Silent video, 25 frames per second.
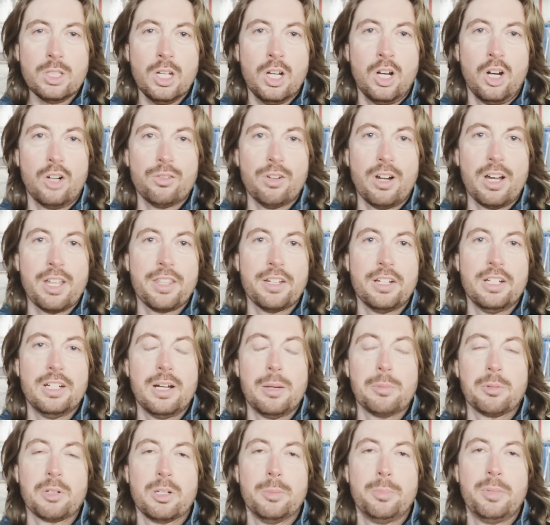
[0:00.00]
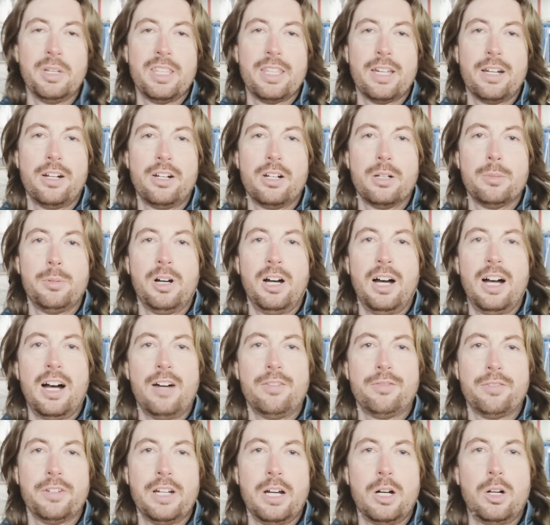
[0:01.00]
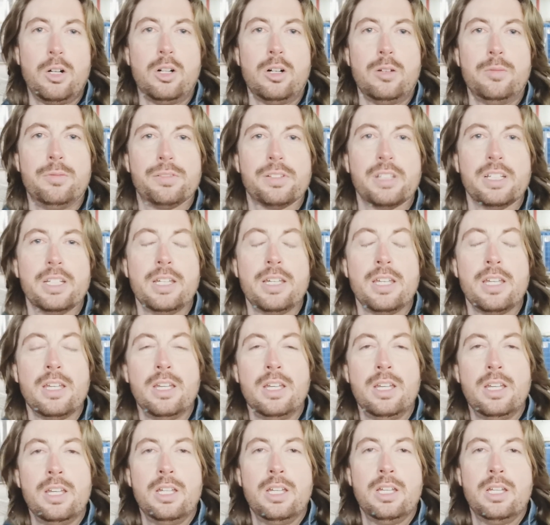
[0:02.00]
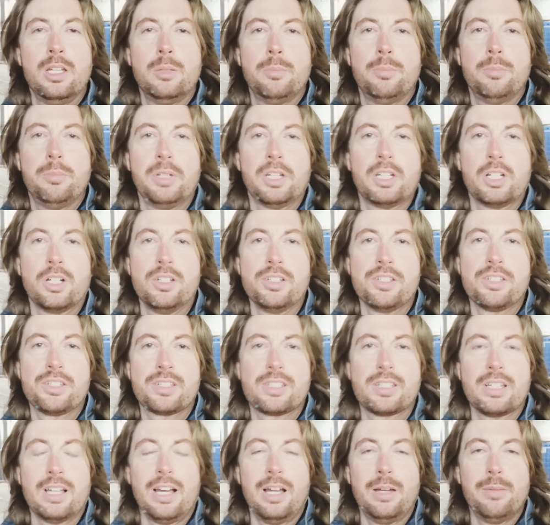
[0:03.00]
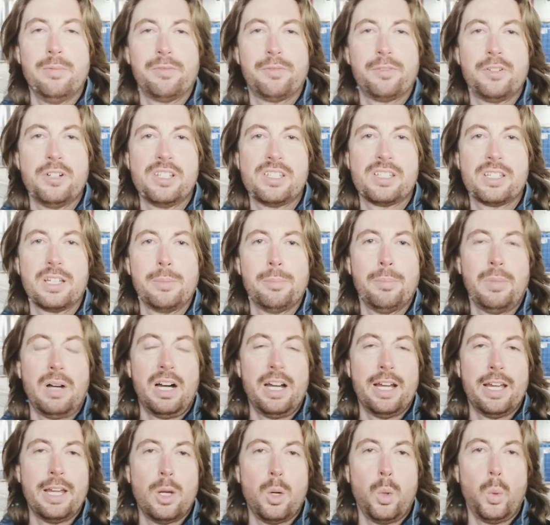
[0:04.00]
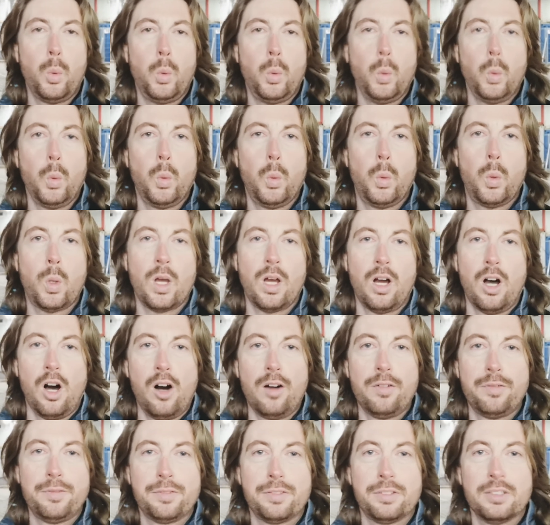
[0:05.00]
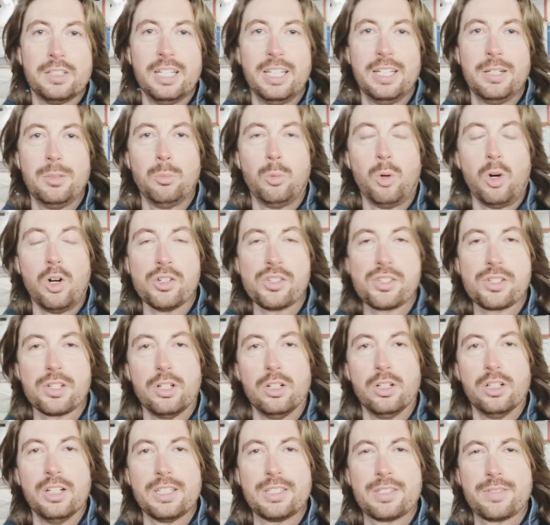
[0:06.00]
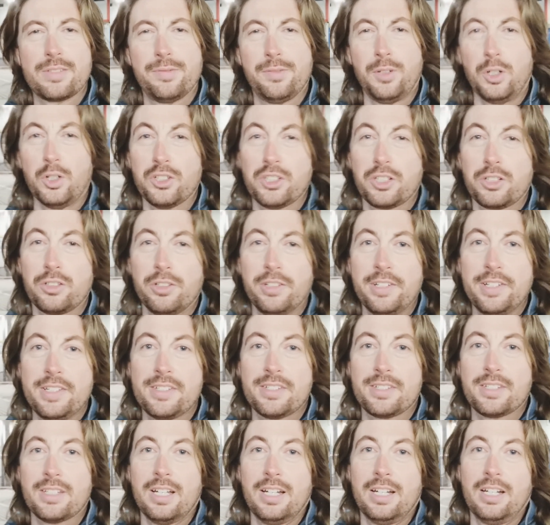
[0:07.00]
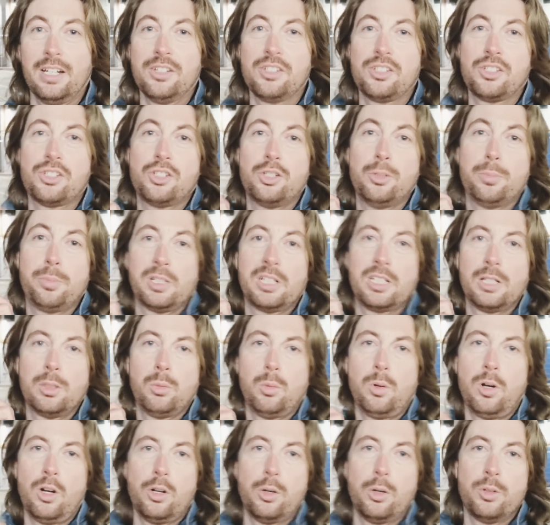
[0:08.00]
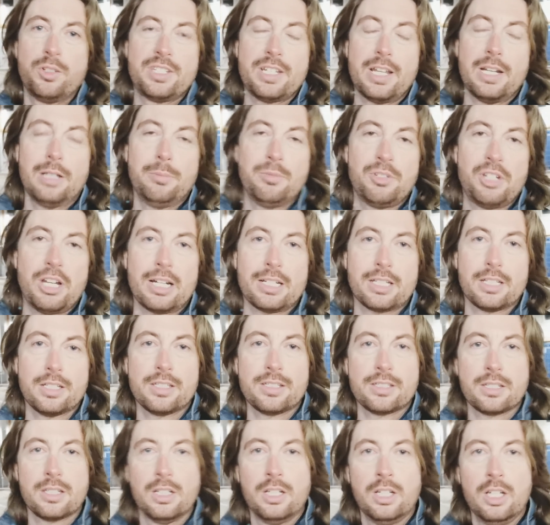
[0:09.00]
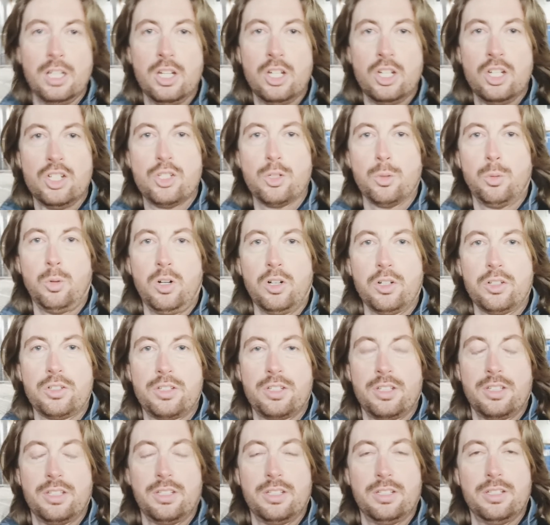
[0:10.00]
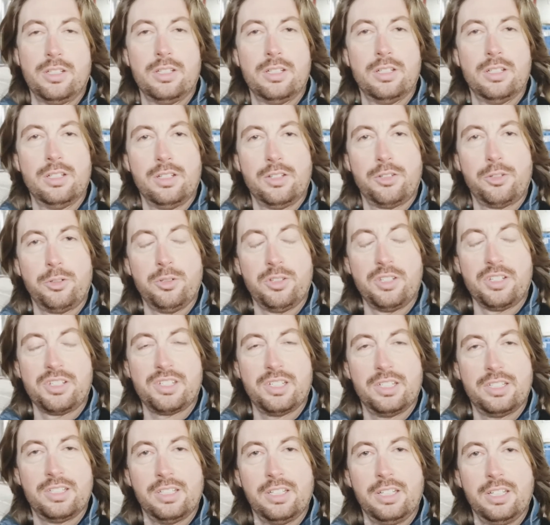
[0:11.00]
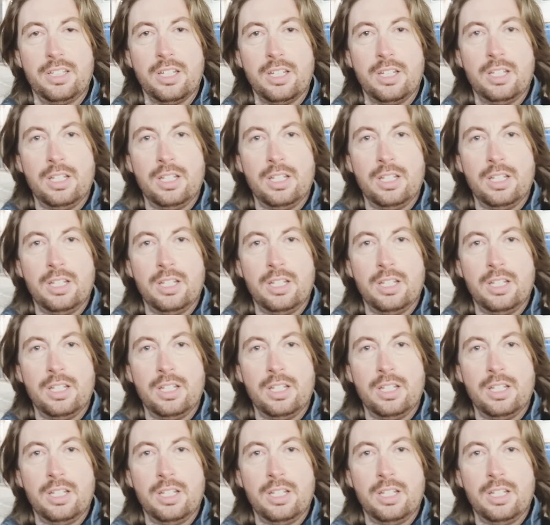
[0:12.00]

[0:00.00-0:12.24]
or rather I'm going to be there in about half an hour hopefully, because I'm freezing my off in Warsaw. It's 4 degrees and I stupidly wore a denim jacket to walk through the city